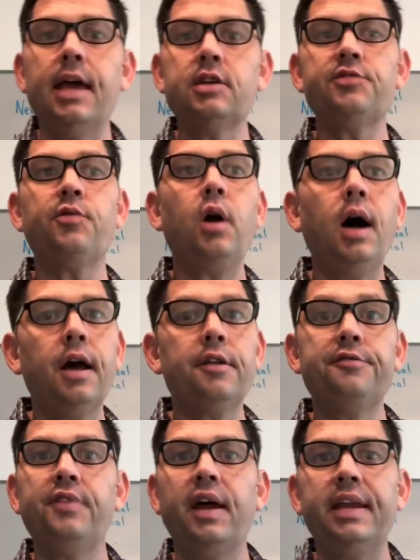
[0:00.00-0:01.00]

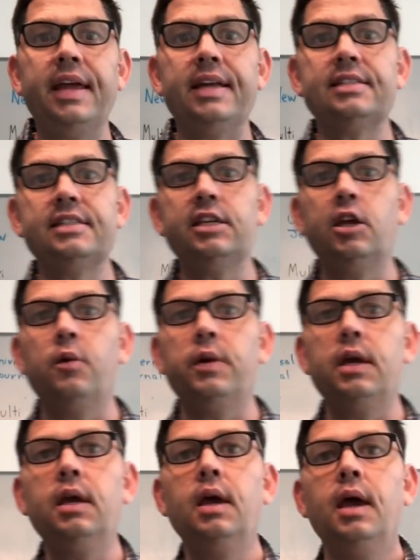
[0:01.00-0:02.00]
S4HANA Finance
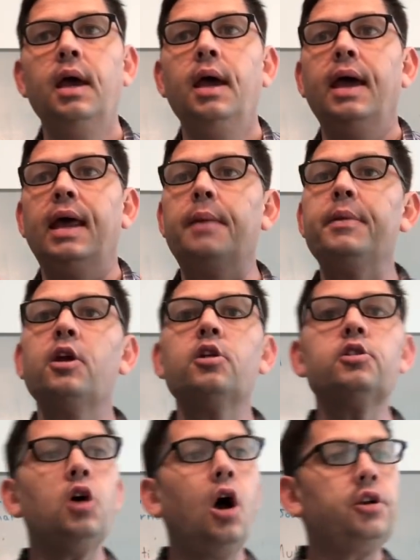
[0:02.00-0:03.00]
COE, and I'm here
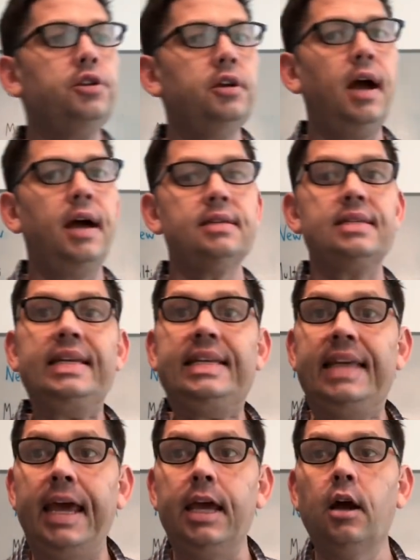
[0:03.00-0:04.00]
to talk to you guys
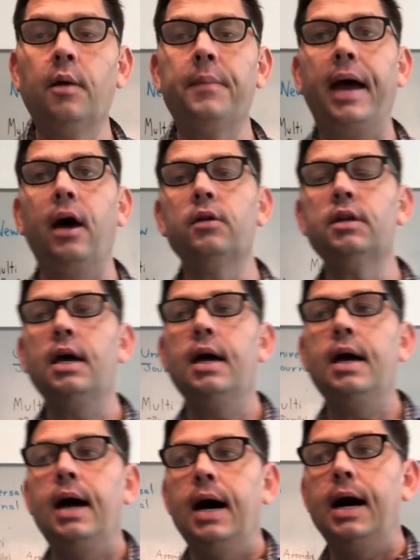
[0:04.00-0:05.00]
today about
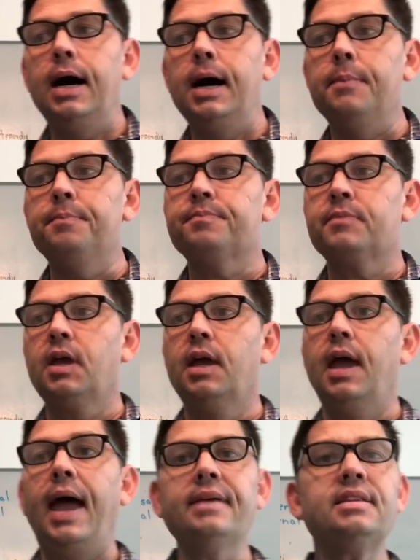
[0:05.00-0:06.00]

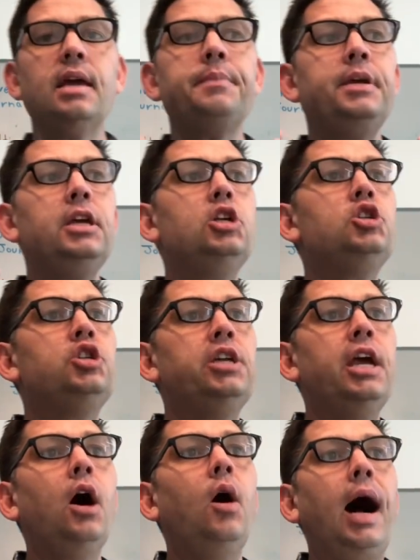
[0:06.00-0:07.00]
SAP
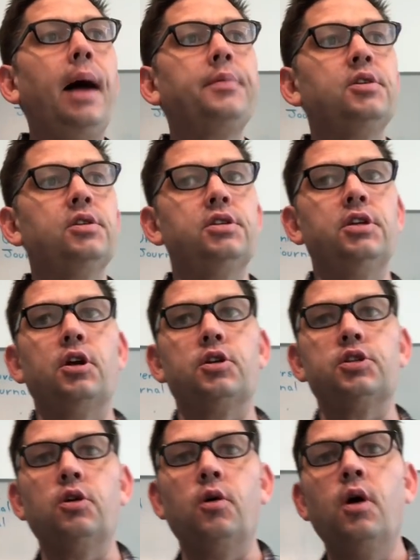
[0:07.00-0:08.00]
GL options here.
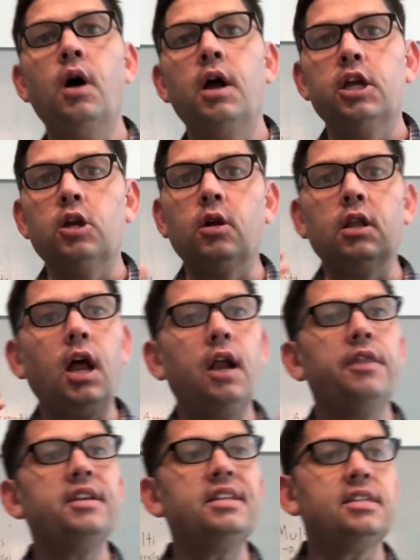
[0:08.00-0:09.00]
So, a lot
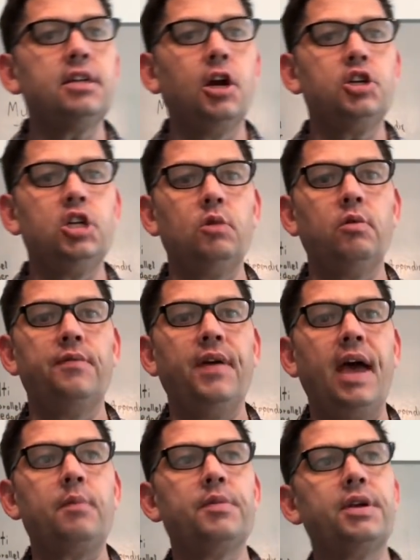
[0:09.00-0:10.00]
of the discussion we've
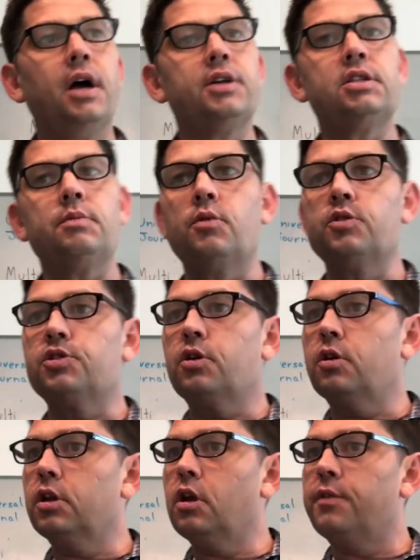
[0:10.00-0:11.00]
had with customers,
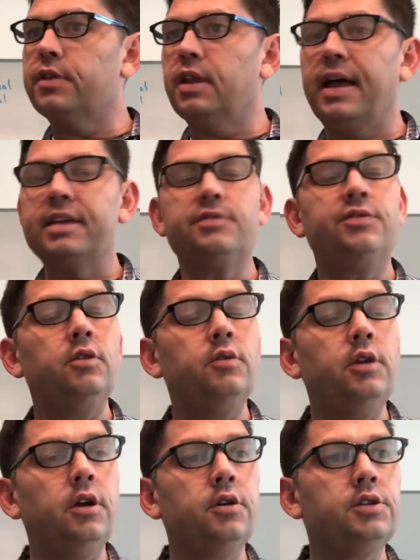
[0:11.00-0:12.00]
certainly over the last few
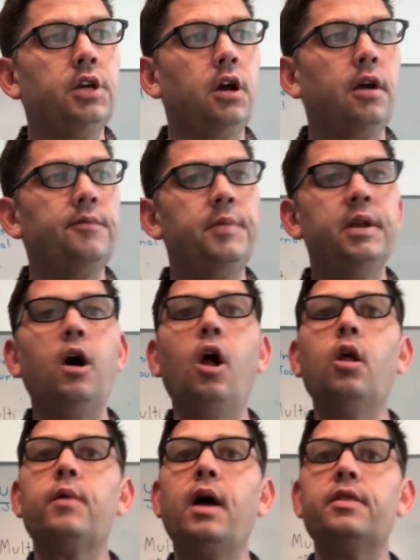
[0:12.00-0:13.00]
years here, have been
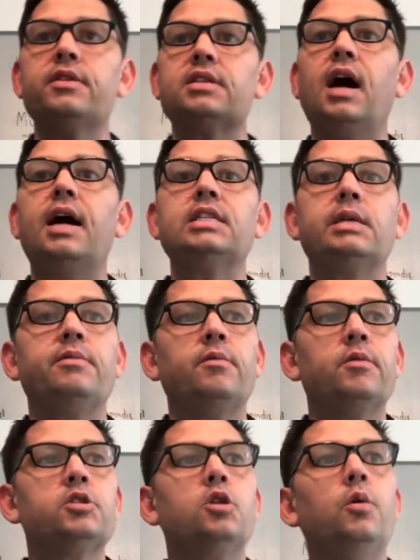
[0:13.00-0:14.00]
all around this concept of
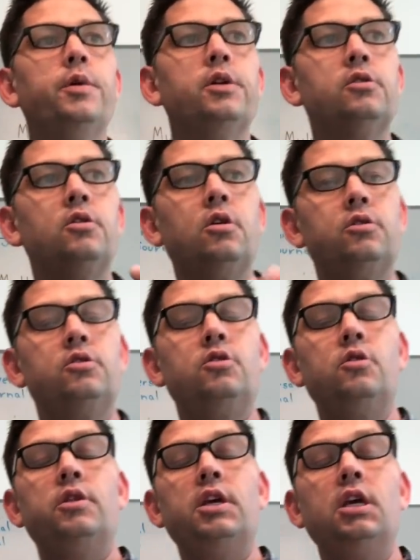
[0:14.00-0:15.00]
what's going
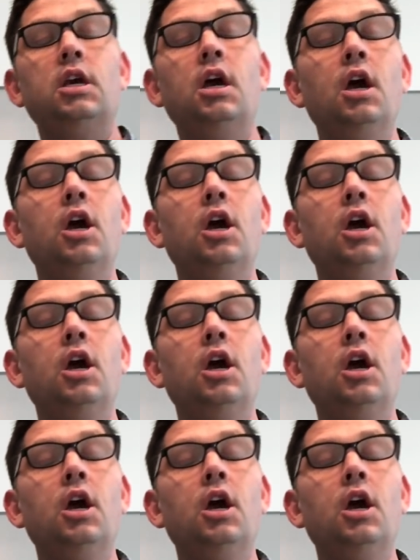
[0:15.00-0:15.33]
to the